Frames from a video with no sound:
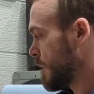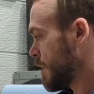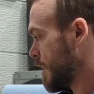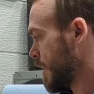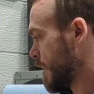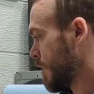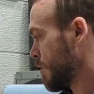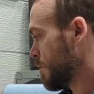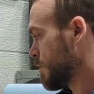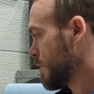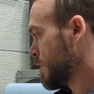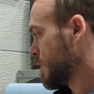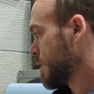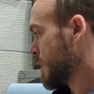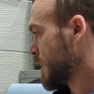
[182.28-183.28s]
Now,
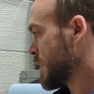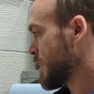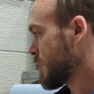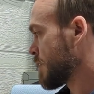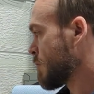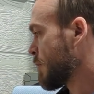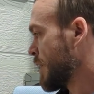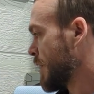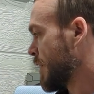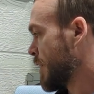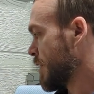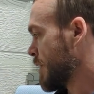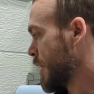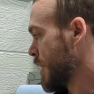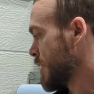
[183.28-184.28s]
he did go ahead
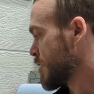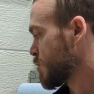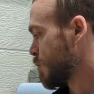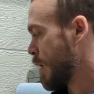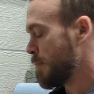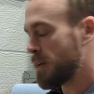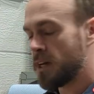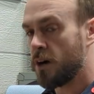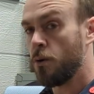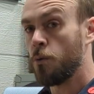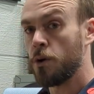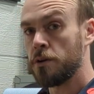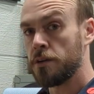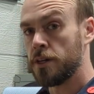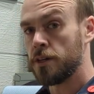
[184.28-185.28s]
and swap me out
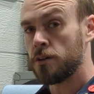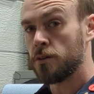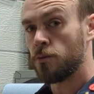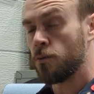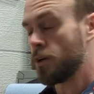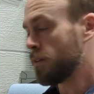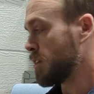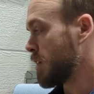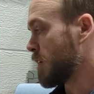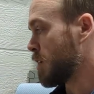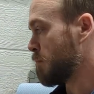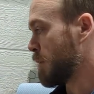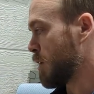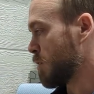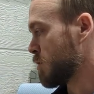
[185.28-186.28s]
one of the inner
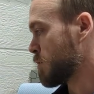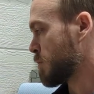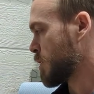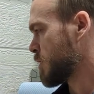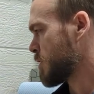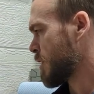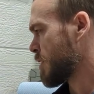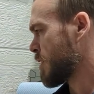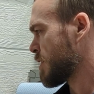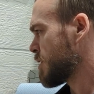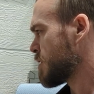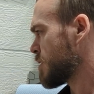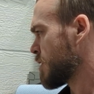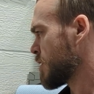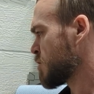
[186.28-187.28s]
barrels because I think
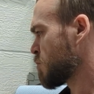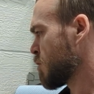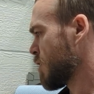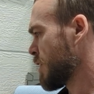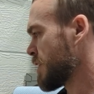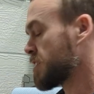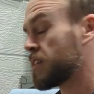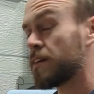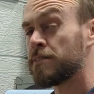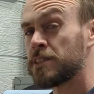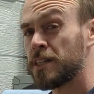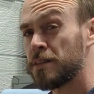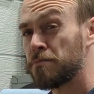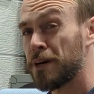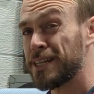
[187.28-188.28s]
these things were like
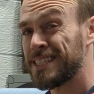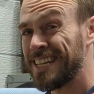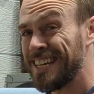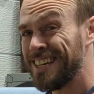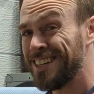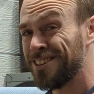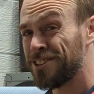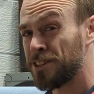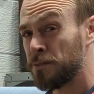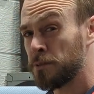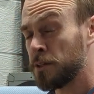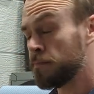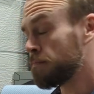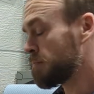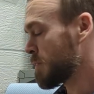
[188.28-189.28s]
17x10 or
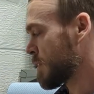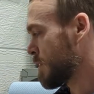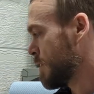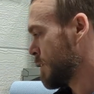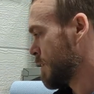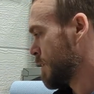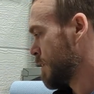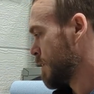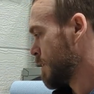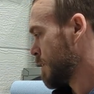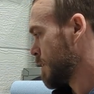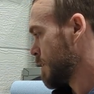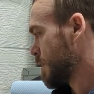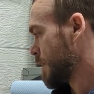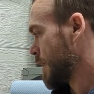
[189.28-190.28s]
something,
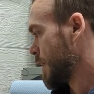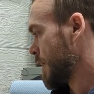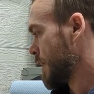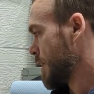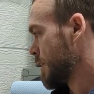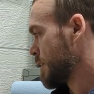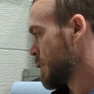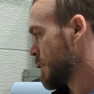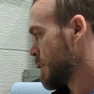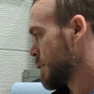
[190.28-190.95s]
and